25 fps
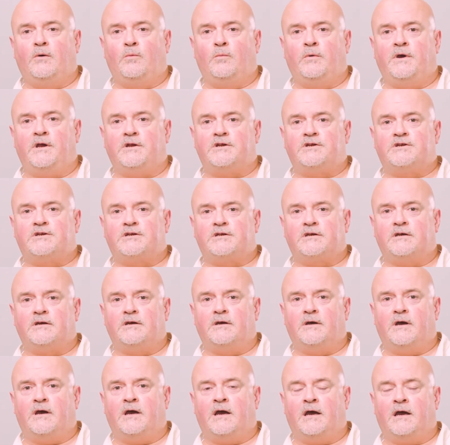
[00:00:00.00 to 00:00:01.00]
which
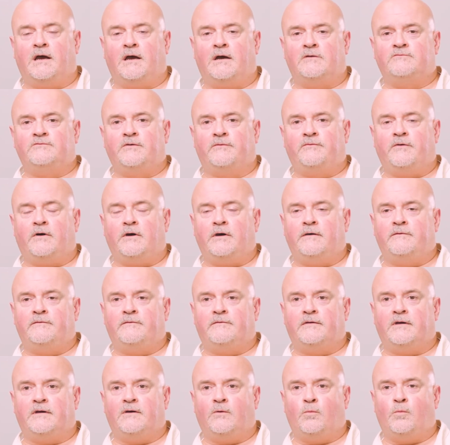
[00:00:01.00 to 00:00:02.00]
I've
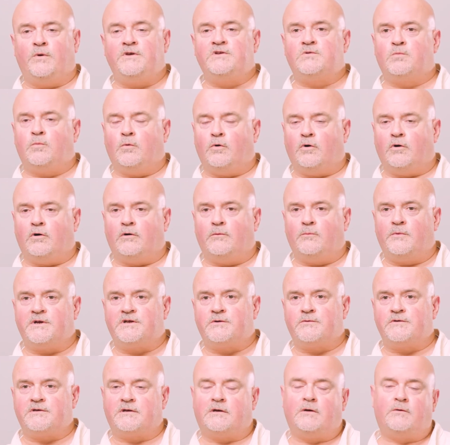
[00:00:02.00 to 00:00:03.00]
revived Wiz War,
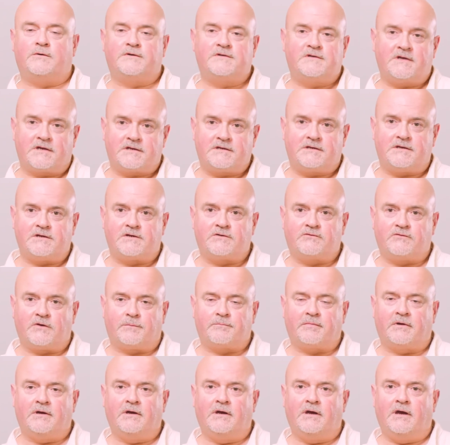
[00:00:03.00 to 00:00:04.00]
which was an old 60s
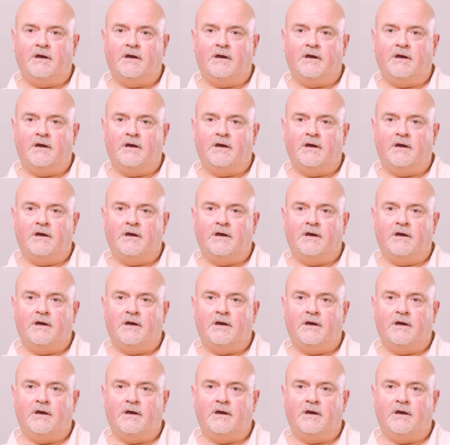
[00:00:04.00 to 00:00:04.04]
strip.